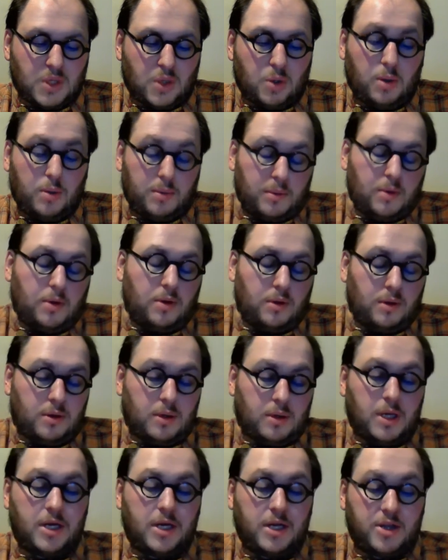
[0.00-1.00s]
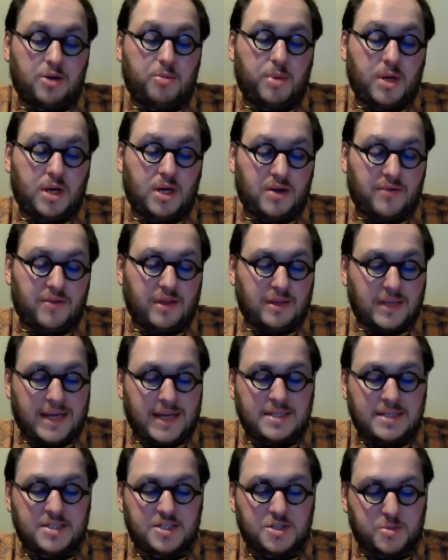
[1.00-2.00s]
or another part of the
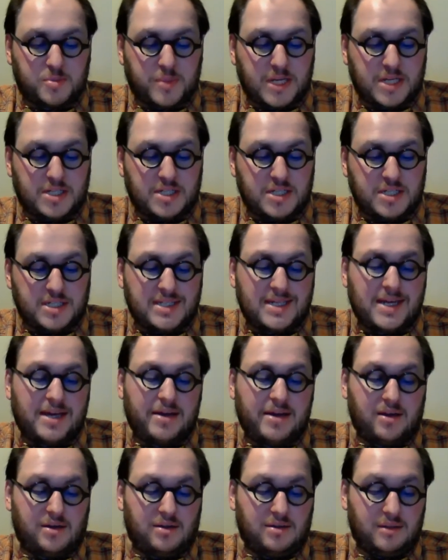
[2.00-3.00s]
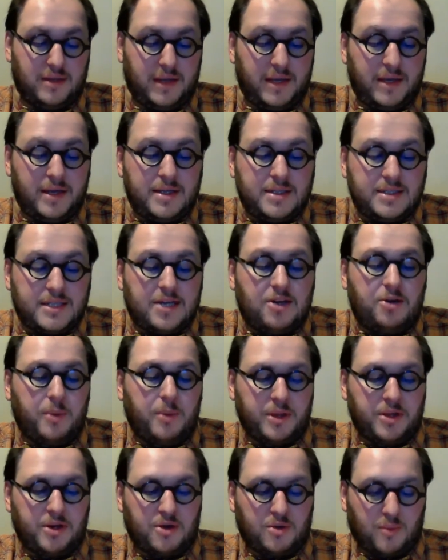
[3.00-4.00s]
last speech is, to hell
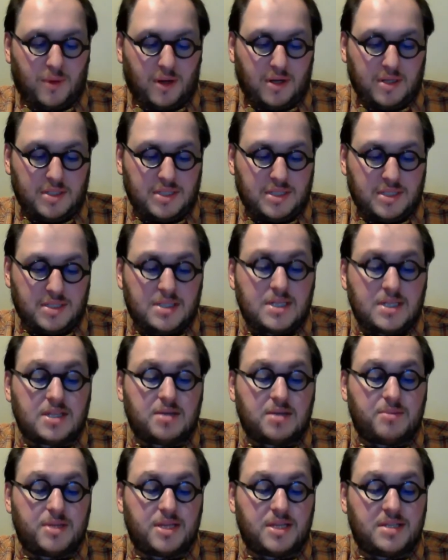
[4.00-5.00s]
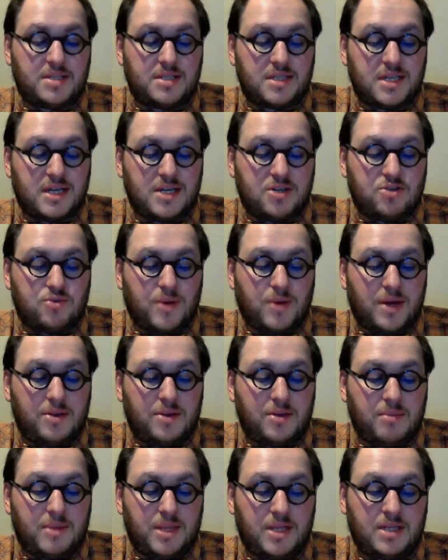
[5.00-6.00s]
with your words. Sink them in the sea, drown
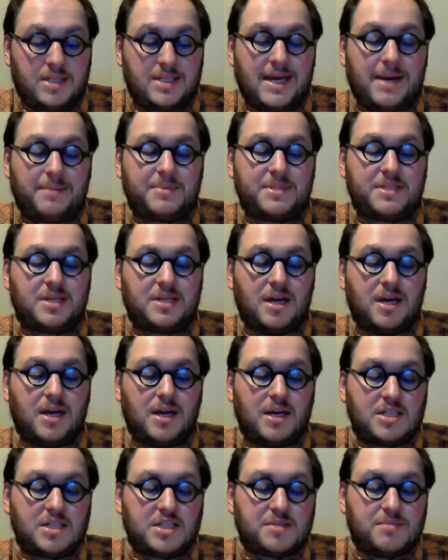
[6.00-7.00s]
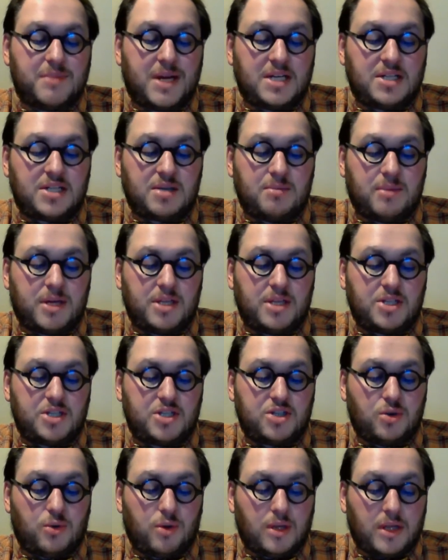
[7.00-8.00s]
them in the depths, smash them on the
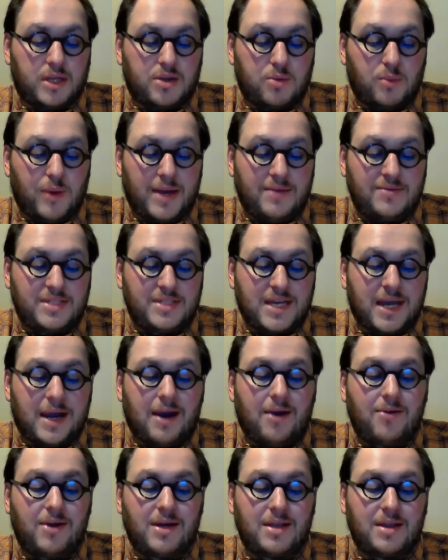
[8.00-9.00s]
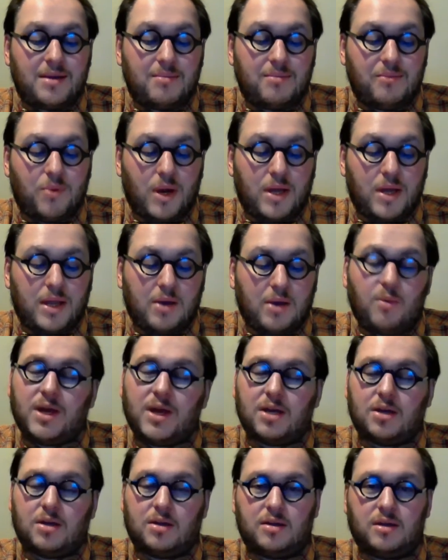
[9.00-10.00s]
shore, let the waves carry them where they
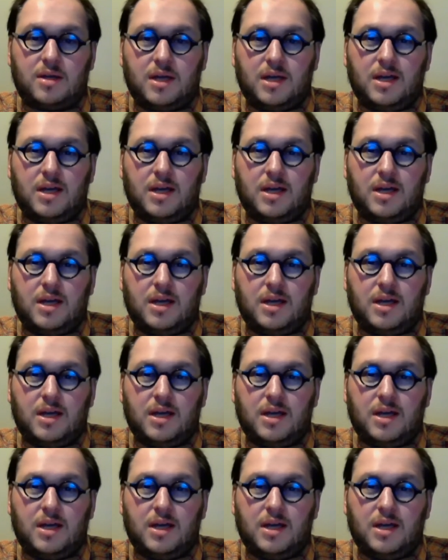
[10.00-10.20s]
will.